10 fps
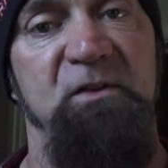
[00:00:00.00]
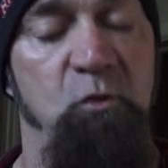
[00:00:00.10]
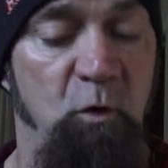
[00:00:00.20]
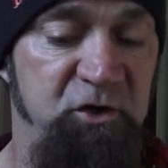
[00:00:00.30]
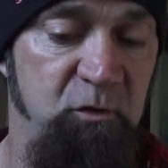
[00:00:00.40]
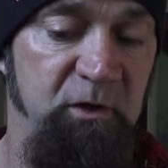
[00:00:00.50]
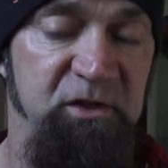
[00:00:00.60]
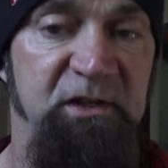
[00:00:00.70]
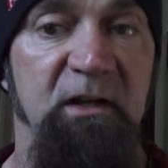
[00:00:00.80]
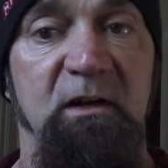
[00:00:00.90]
So once you
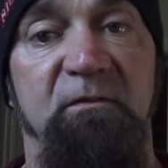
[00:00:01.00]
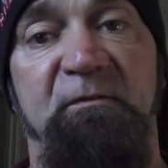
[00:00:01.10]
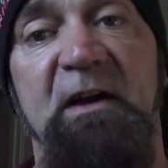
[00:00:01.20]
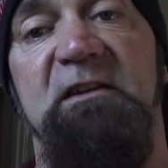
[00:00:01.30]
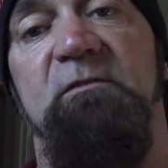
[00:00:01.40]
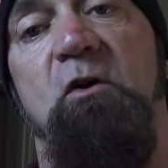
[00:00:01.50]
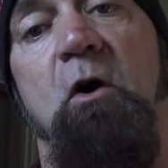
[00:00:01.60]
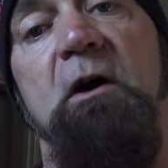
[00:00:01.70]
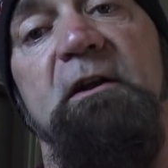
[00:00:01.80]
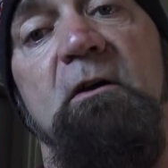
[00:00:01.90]
understand effective
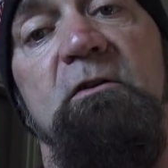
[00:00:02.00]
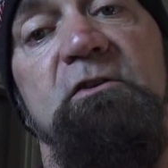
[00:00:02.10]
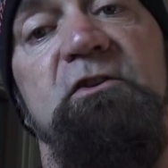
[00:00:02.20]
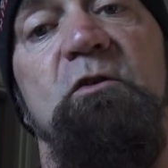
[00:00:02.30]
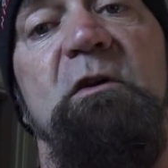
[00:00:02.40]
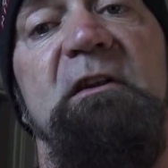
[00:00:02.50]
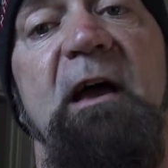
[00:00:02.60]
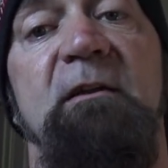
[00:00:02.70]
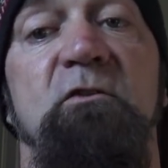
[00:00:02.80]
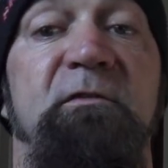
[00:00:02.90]
cardio, and you're doing
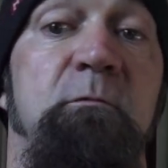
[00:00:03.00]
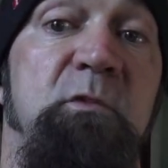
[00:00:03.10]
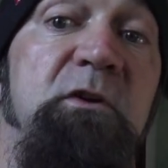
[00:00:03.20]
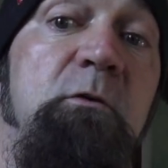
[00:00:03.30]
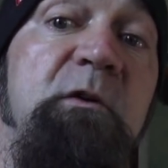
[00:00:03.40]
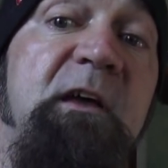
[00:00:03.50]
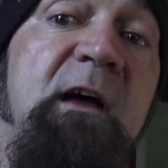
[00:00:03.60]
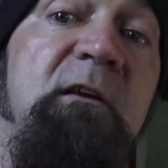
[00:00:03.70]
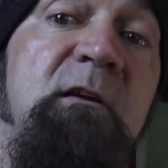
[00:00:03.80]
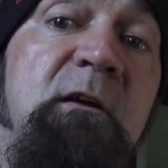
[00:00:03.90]
that, and you're familiar with
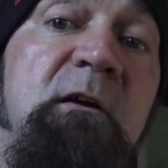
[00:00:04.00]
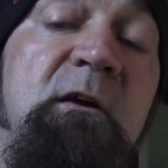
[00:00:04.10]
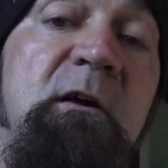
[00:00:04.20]
that,